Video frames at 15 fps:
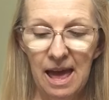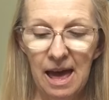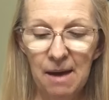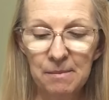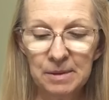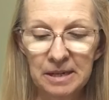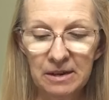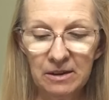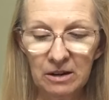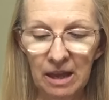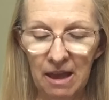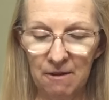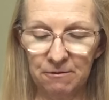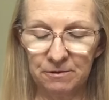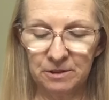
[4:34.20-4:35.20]
How many are
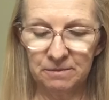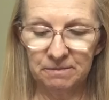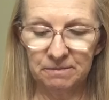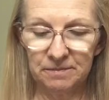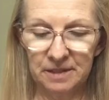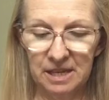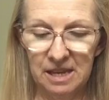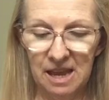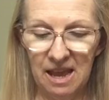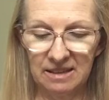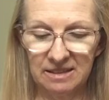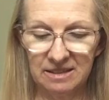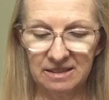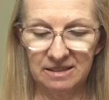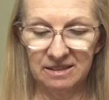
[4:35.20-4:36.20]
left? he
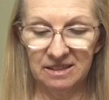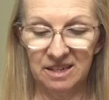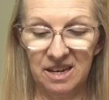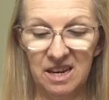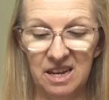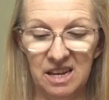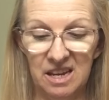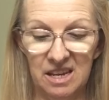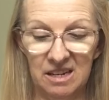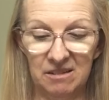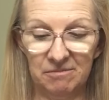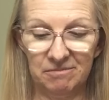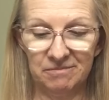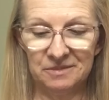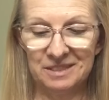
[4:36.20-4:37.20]
asked.
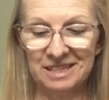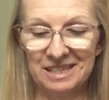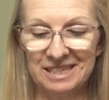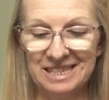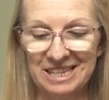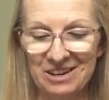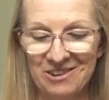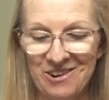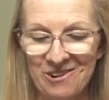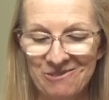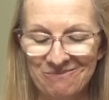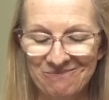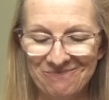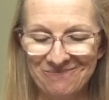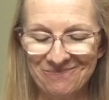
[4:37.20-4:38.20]
None, said
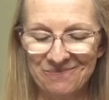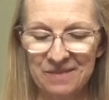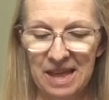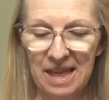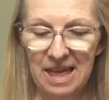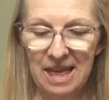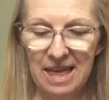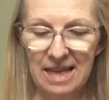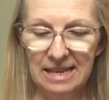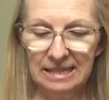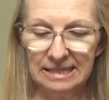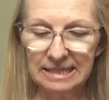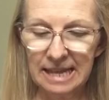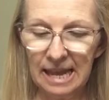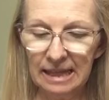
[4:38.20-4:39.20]
Zero.
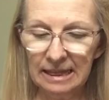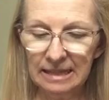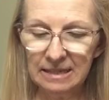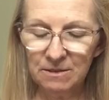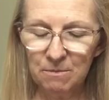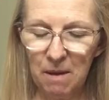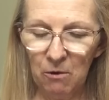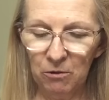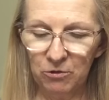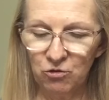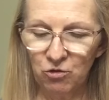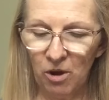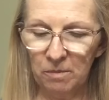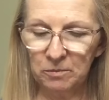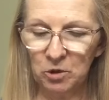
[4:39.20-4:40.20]
Stanley's mouth
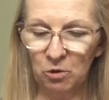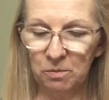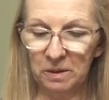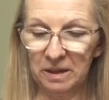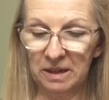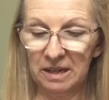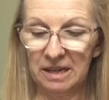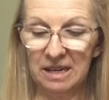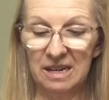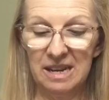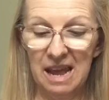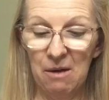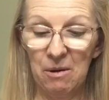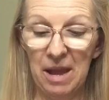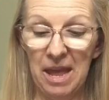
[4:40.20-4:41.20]
dropped open.
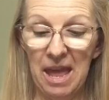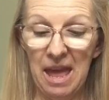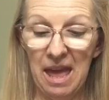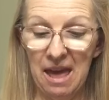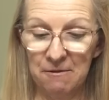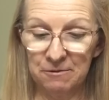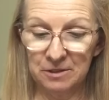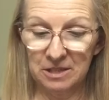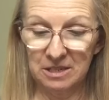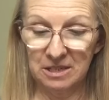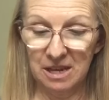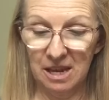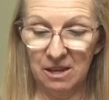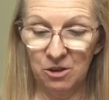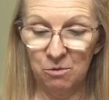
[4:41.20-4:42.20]
Now I have to
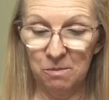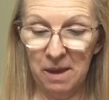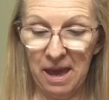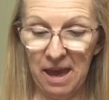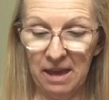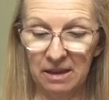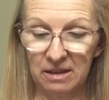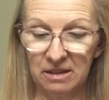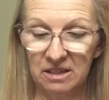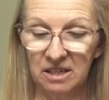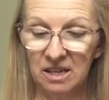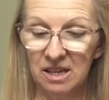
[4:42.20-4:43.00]
take you back.